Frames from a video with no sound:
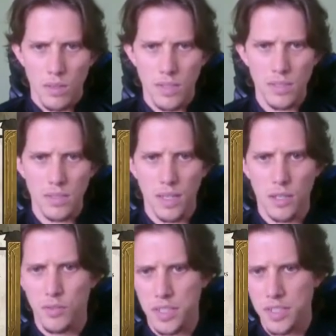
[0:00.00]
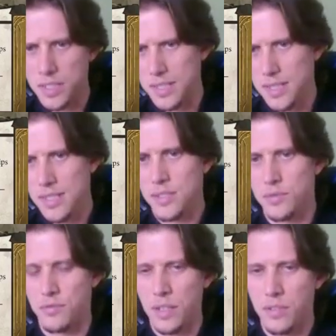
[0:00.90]
This card over here
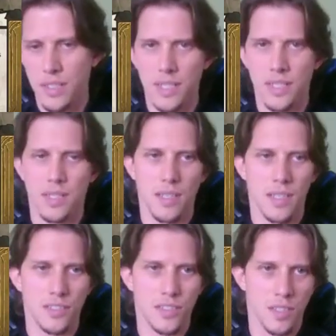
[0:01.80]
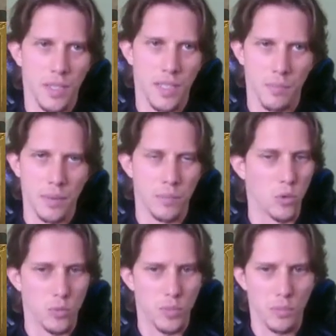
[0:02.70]
is very underestimated by
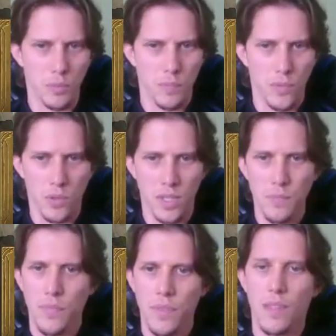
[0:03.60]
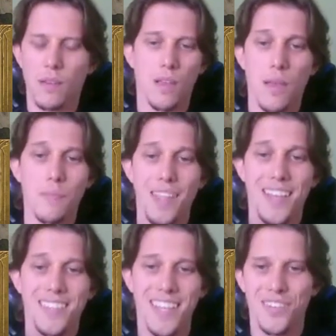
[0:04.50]
most people, okay?
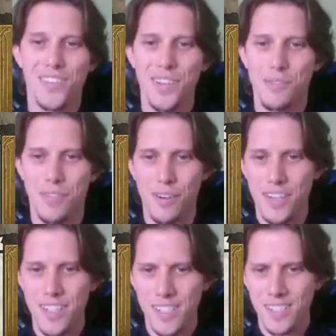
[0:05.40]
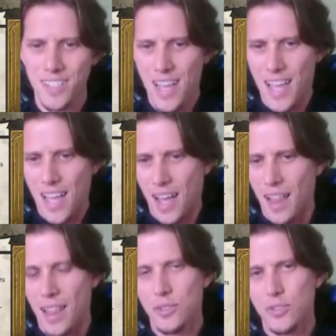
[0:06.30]
The Decree of Valkyries
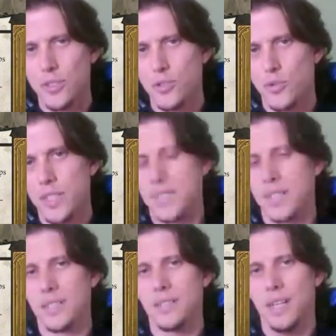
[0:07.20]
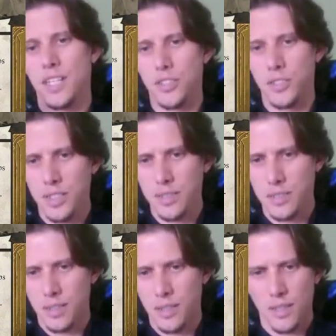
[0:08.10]
allows you to return a unit,